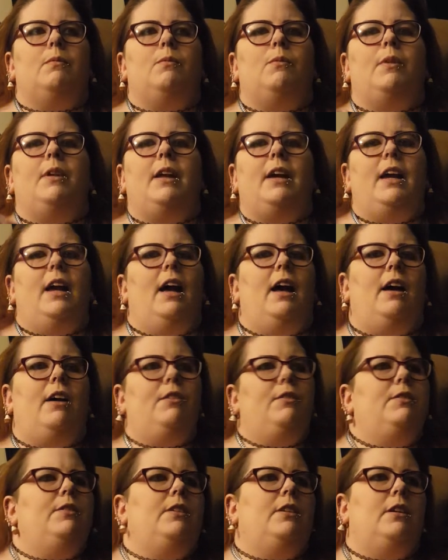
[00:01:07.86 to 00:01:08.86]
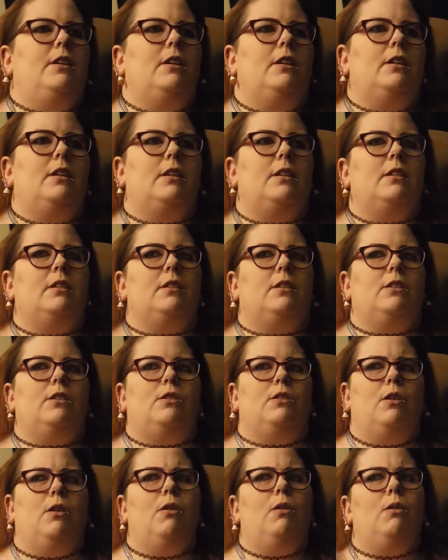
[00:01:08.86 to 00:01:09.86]
when I have to
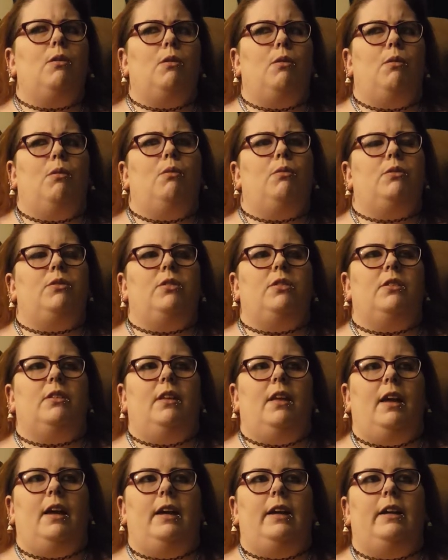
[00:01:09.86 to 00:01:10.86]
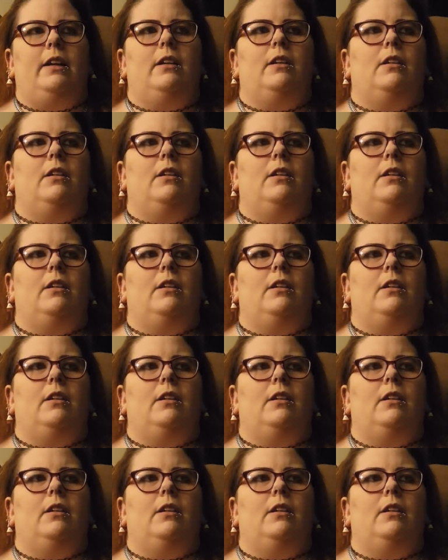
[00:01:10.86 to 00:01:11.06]
go to like